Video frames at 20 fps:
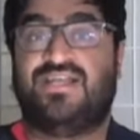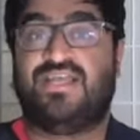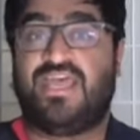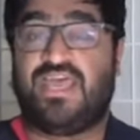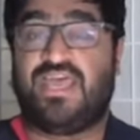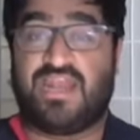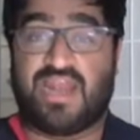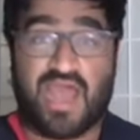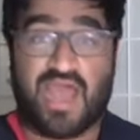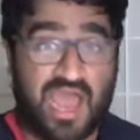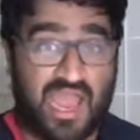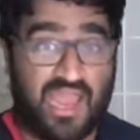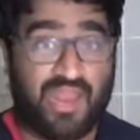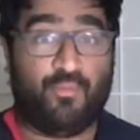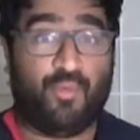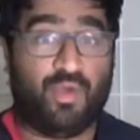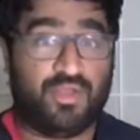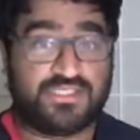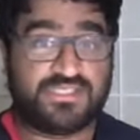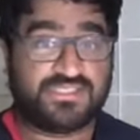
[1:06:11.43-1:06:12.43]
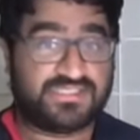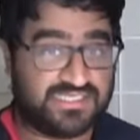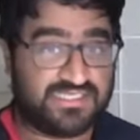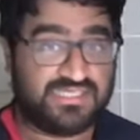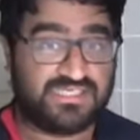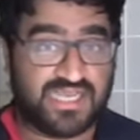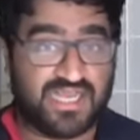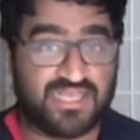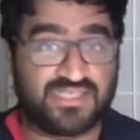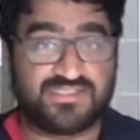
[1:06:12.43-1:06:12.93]
And I want to
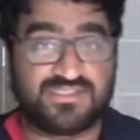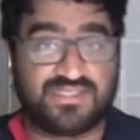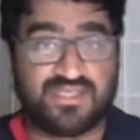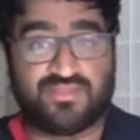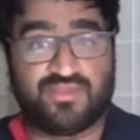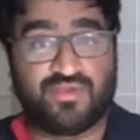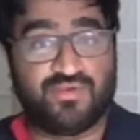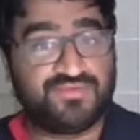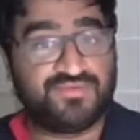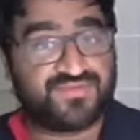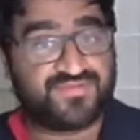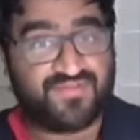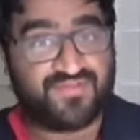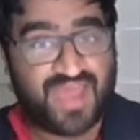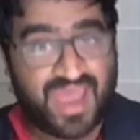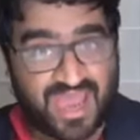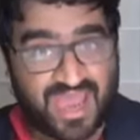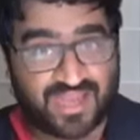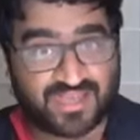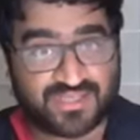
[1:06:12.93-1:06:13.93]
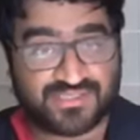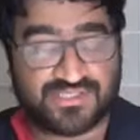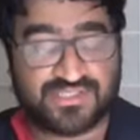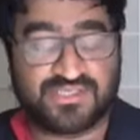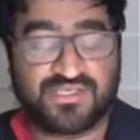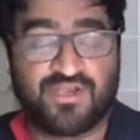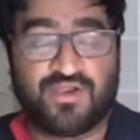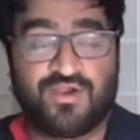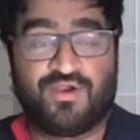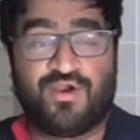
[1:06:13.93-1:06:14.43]
suggest that those facts
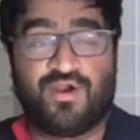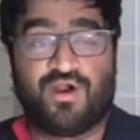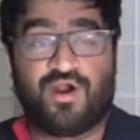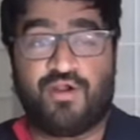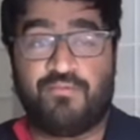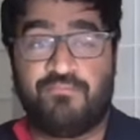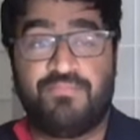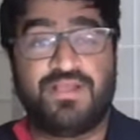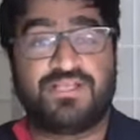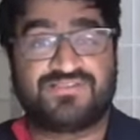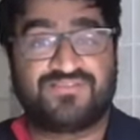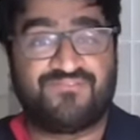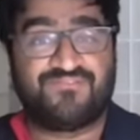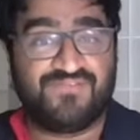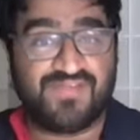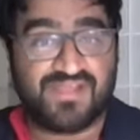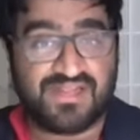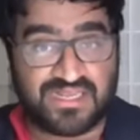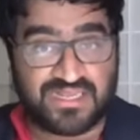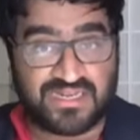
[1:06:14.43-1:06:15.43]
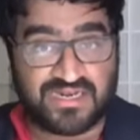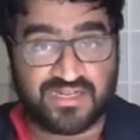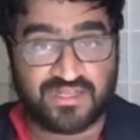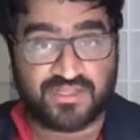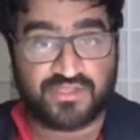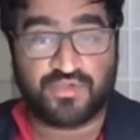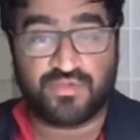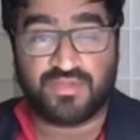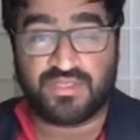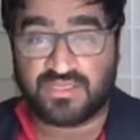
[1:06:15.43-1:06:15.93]
are best fitted
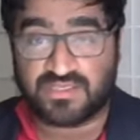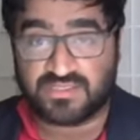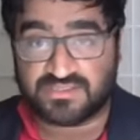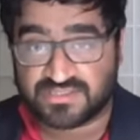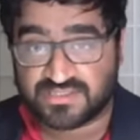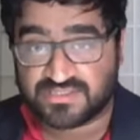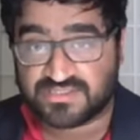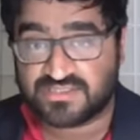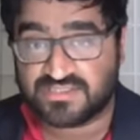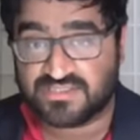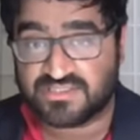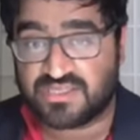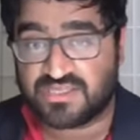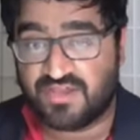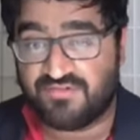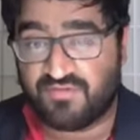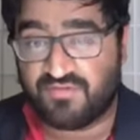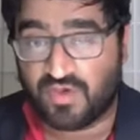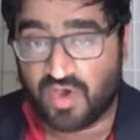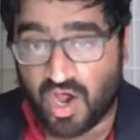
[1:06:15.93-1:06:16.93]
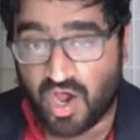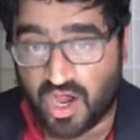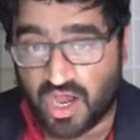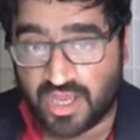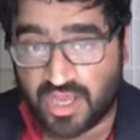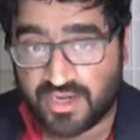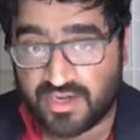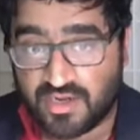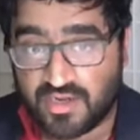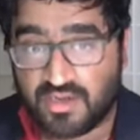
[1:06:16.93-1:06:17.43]
to the existence of
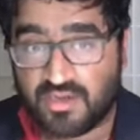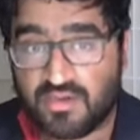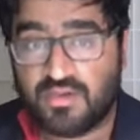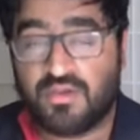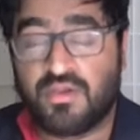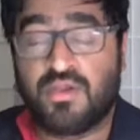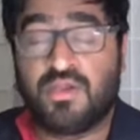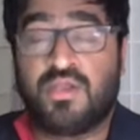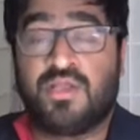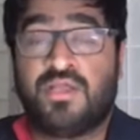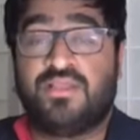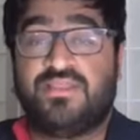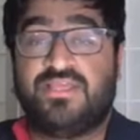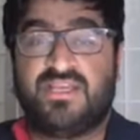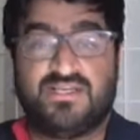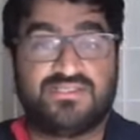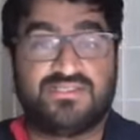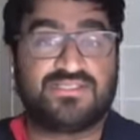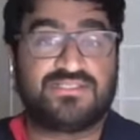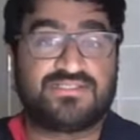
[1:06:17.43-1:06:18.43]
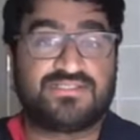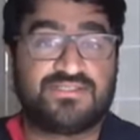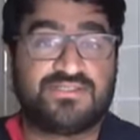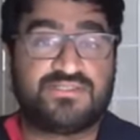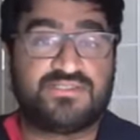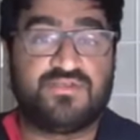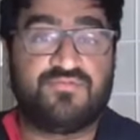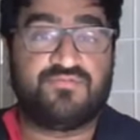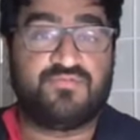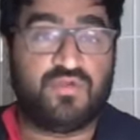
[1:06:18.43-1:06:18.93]
God. The
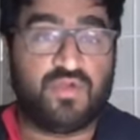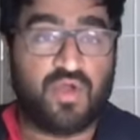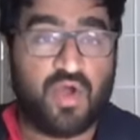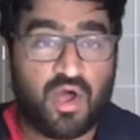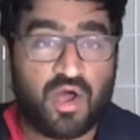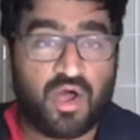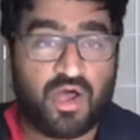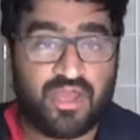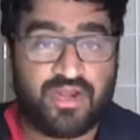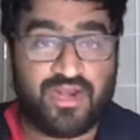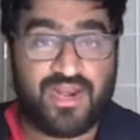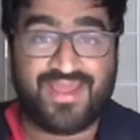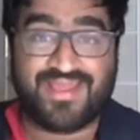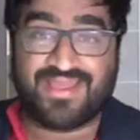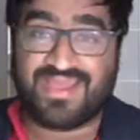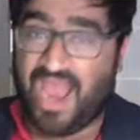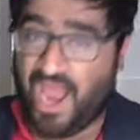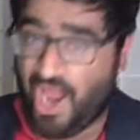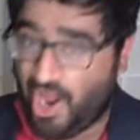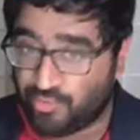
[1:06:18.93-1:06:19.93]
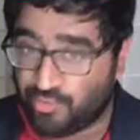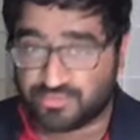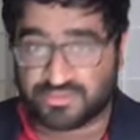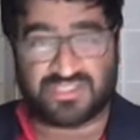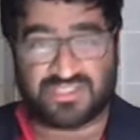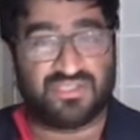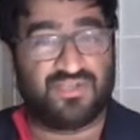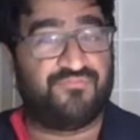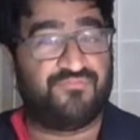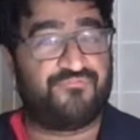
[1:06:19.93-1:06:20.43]
existence of God
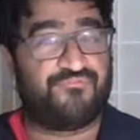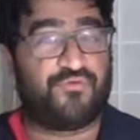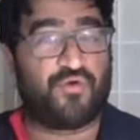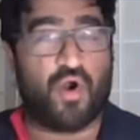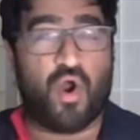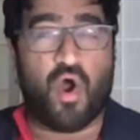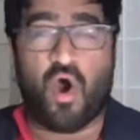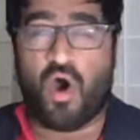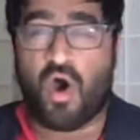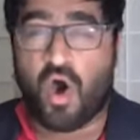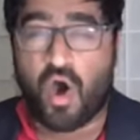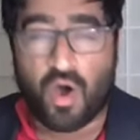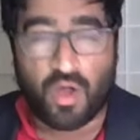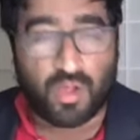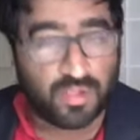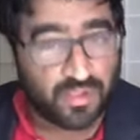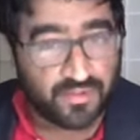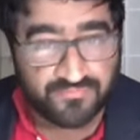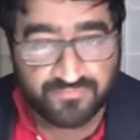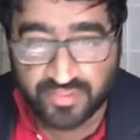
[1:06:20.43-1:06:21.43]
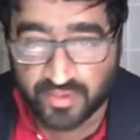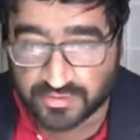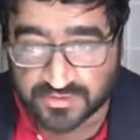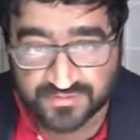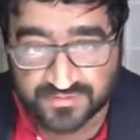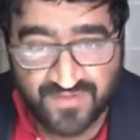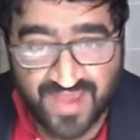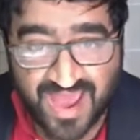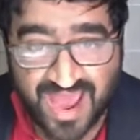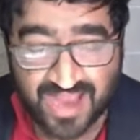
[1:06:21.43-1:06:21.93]
accounts for all of those
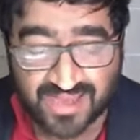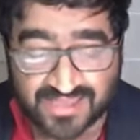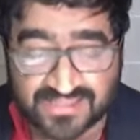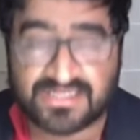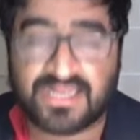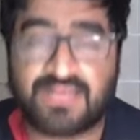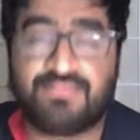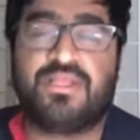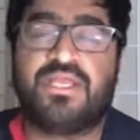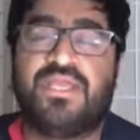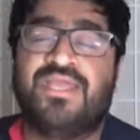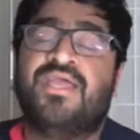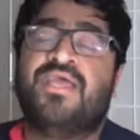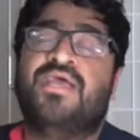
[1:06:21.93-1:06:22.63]
facts, namely